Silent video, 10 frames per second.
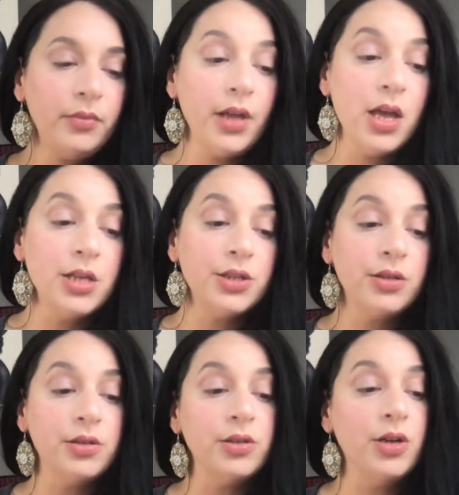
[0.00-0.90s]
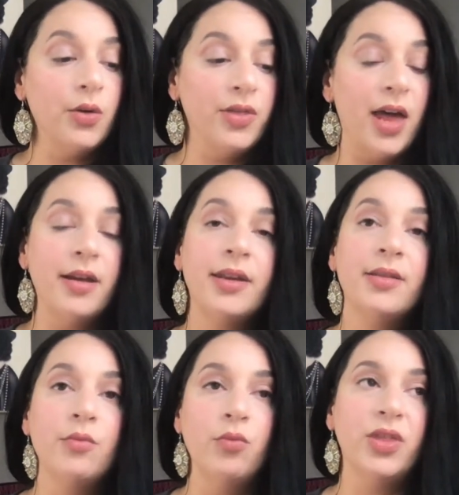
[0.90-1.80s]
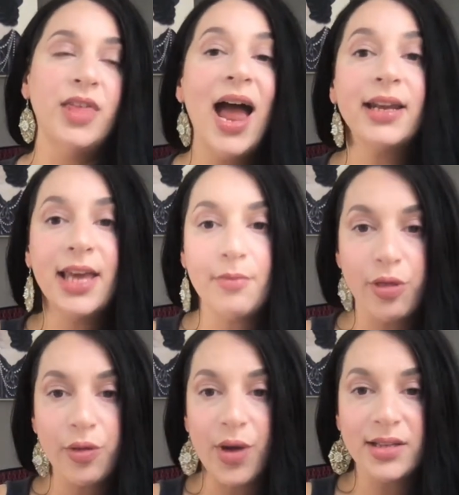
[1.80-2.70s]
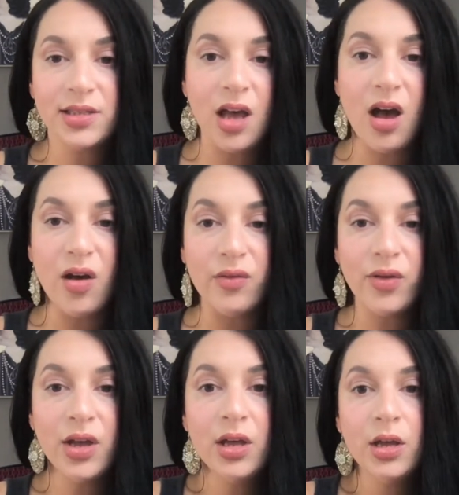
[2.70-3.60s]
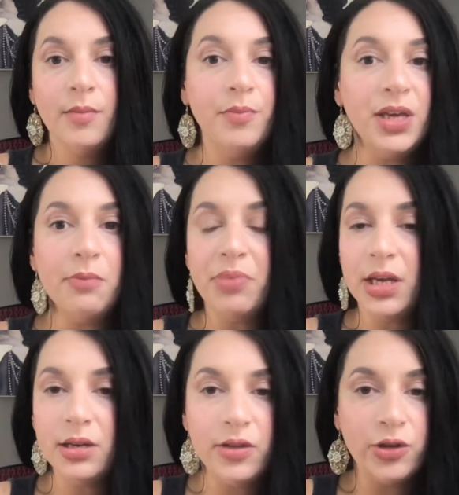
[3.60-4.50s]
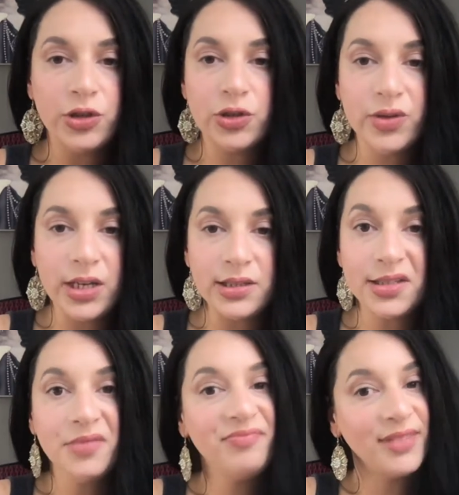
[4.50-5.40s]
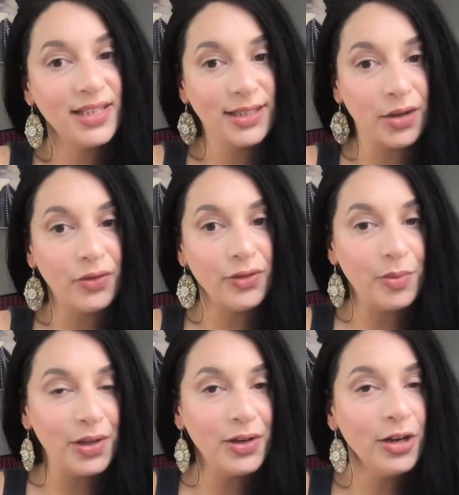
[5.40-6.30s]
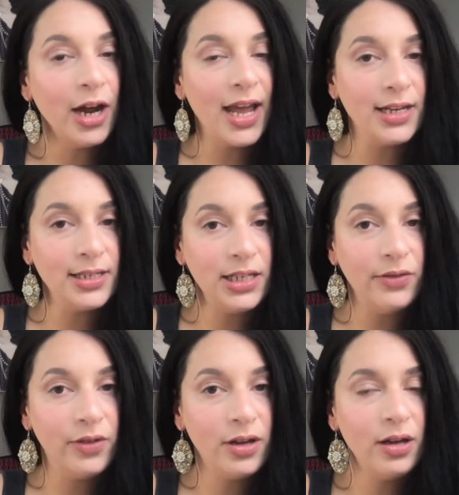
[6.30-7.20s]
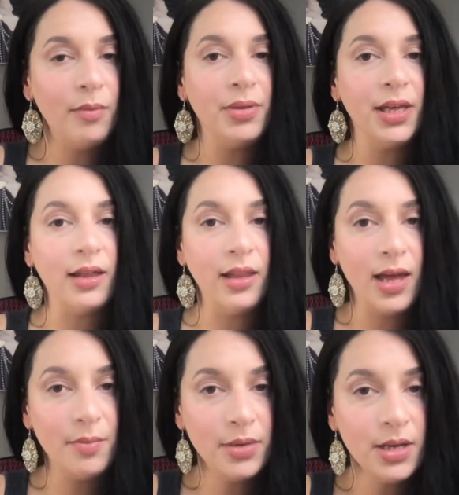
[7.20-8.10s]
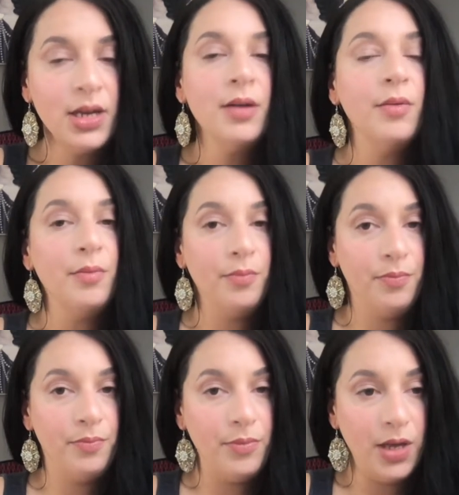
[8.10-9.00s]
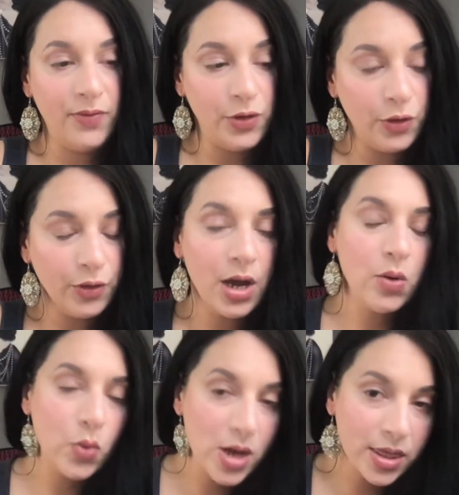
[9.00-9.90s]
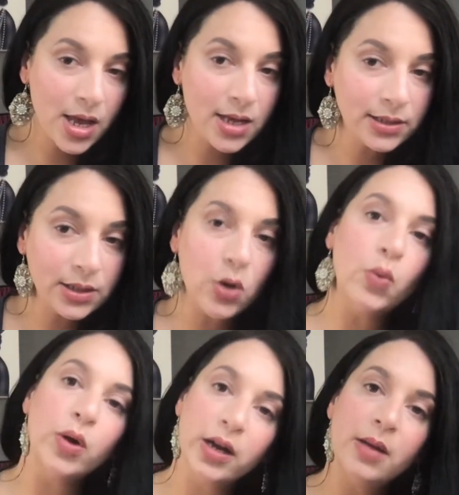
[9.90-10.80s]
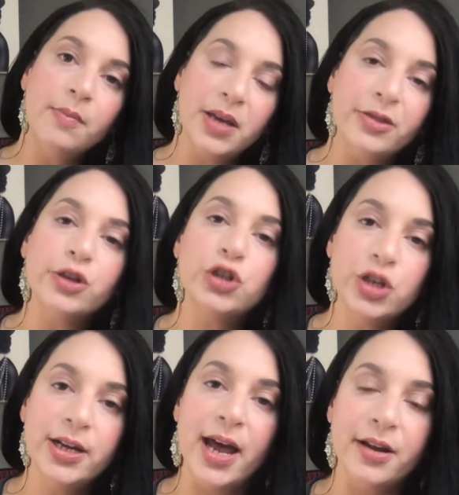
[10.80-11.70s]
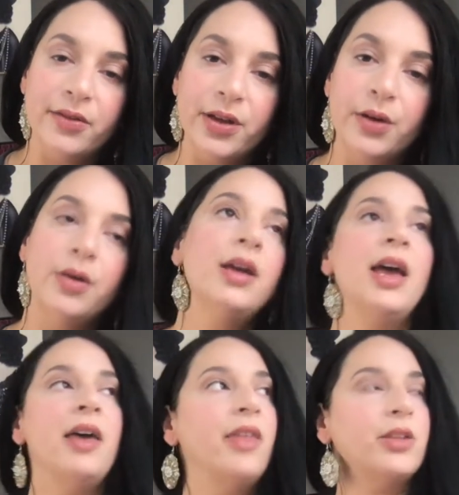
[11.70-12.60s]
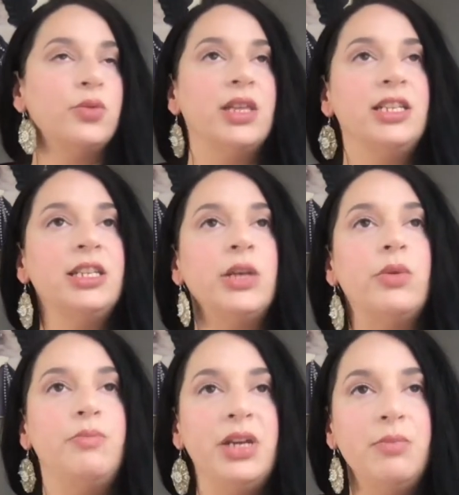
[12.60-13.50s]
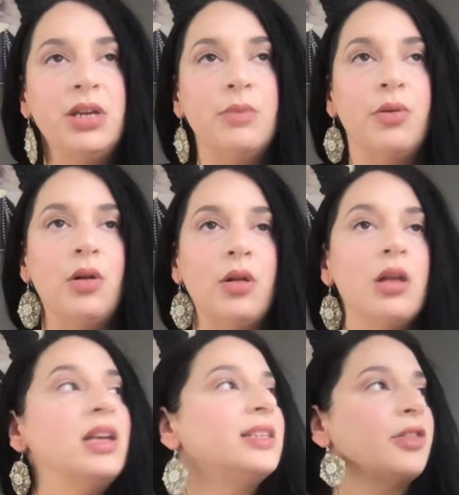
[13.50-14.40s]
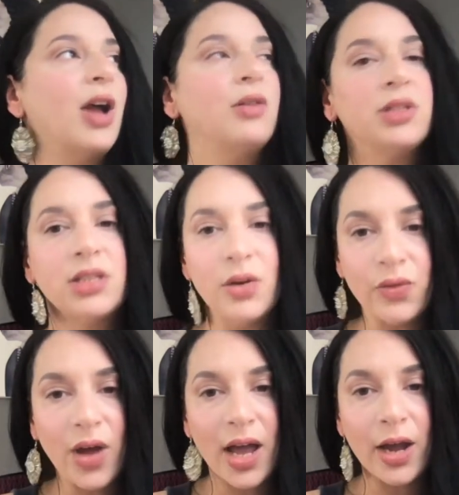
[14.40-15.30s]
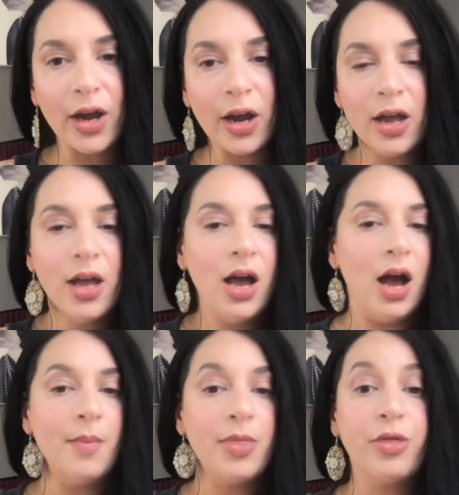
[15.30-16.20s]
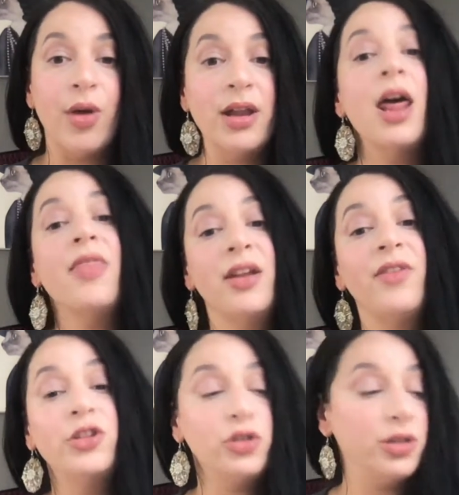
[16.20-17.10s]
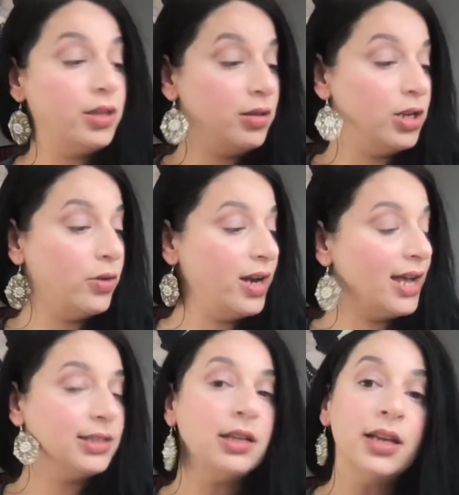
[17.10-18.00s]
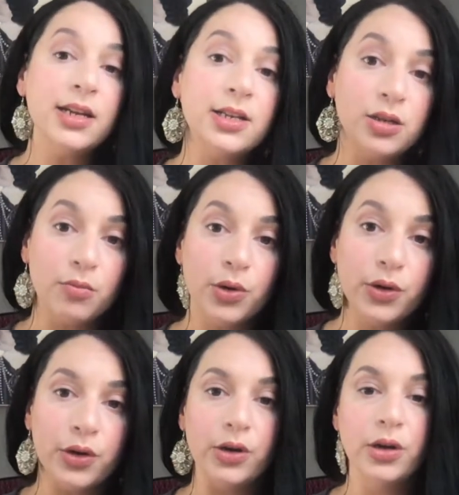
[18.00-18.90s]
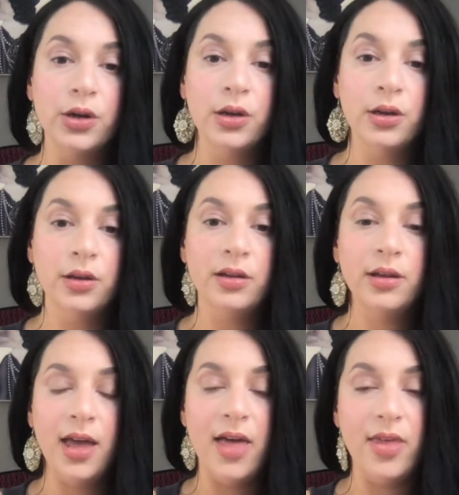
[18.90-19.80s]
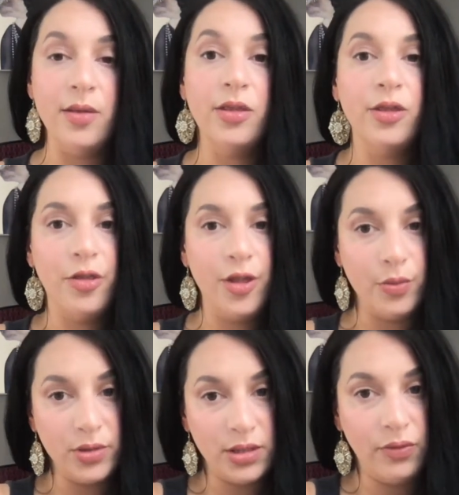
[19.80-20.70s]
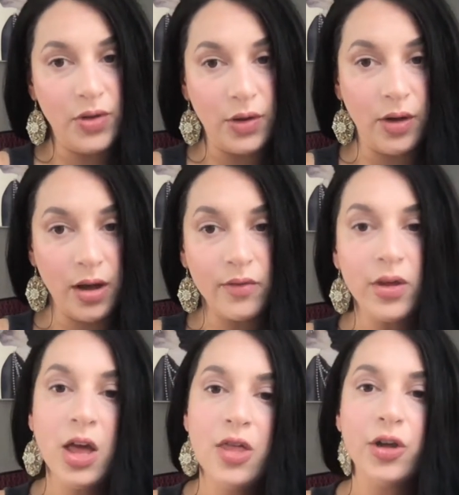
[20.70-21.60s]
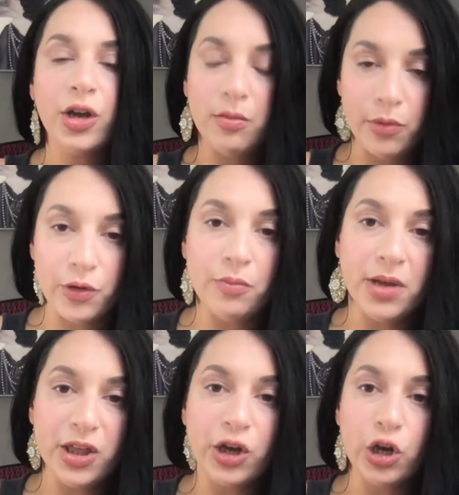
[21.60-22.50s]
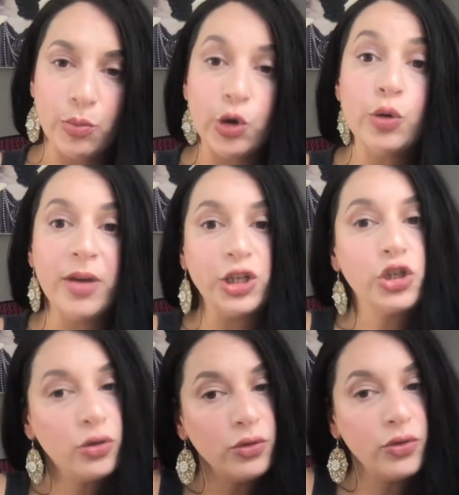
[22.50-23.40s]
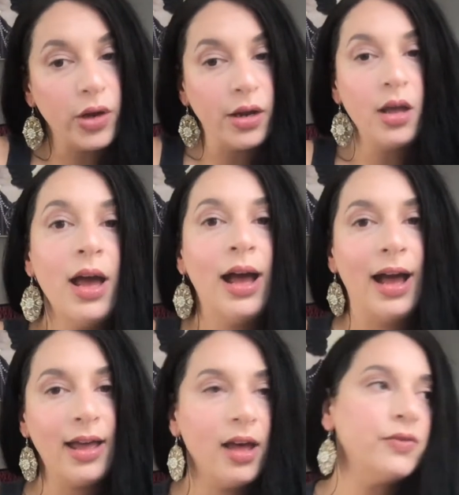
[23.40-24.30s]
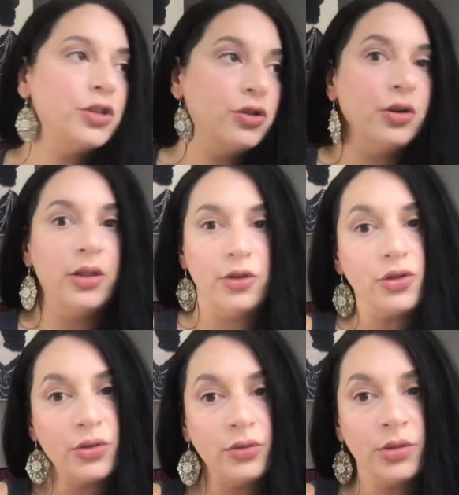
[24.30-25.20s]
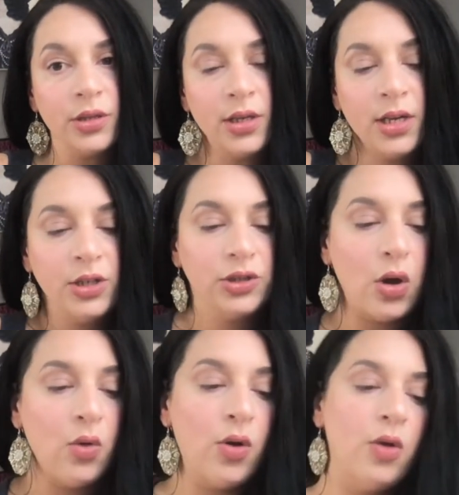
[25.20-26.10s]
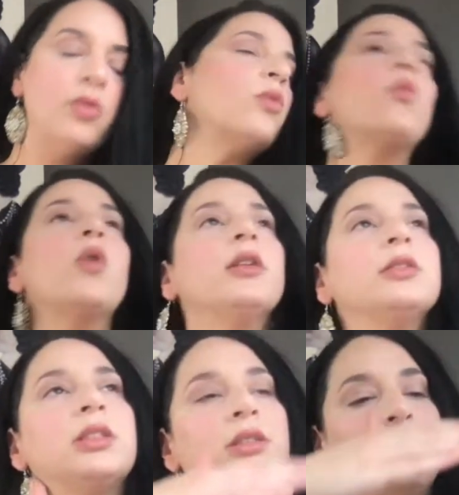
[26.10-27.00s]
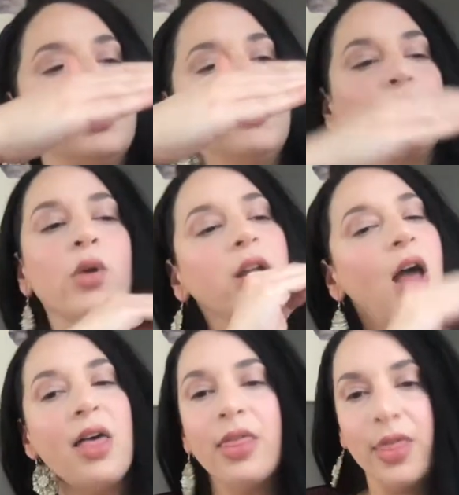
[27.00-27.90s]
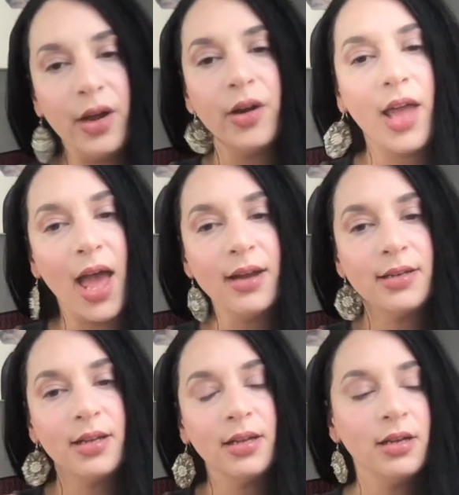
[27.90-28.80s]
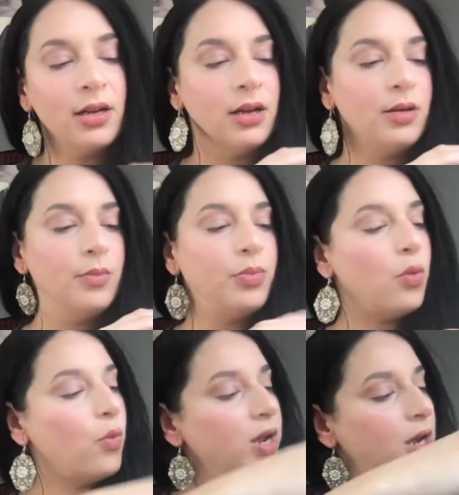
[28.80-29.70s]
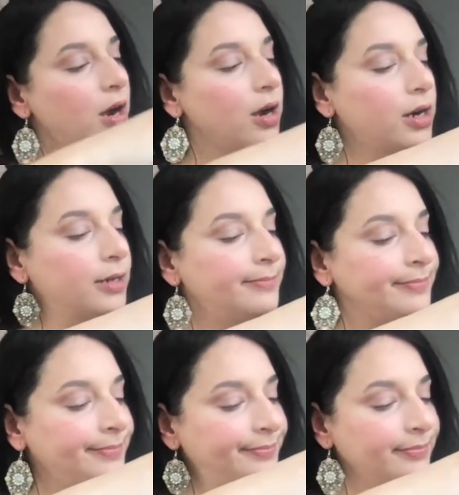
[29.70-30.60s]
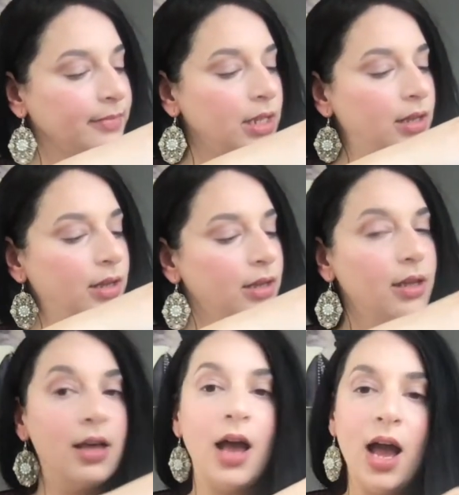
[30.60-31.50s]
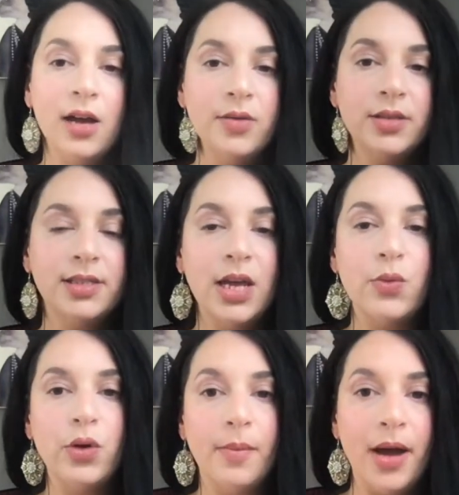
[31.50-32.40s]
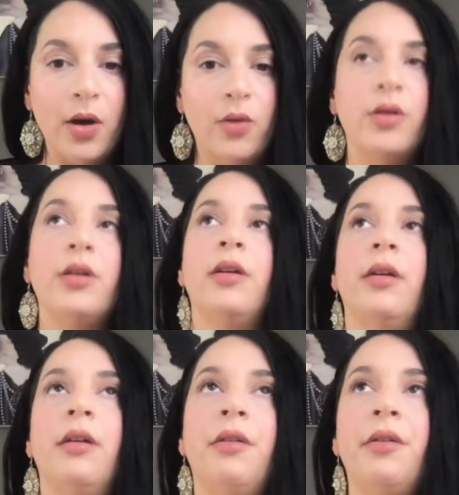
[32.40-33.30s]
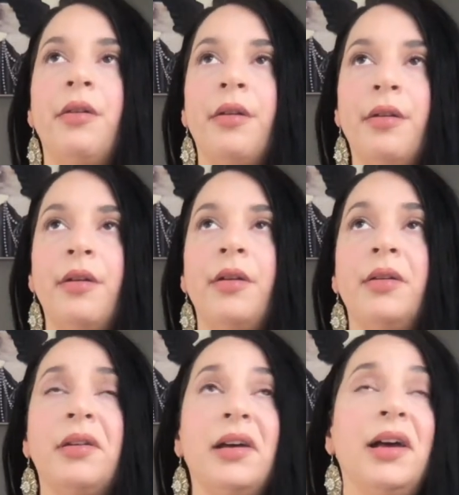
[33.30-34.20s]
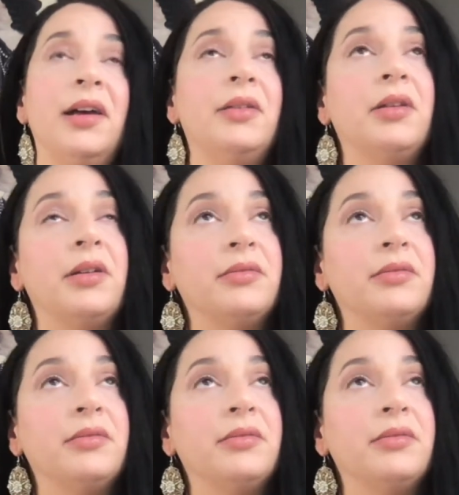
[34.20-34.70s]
And that with that came threats of being beaten in the streets. Sound familiar? Antifa, BLM. If you're not with us, we're going to beat the shit out of you. And that's what they did. They would beat people, set their houses on fire. And then eventually, it escalated to murder. And then there was the fear of, they're going to murder me. They're going to murder my children. I have to turn in the Jews. So we're not there yet, but we are, I would say we're about, I don't know,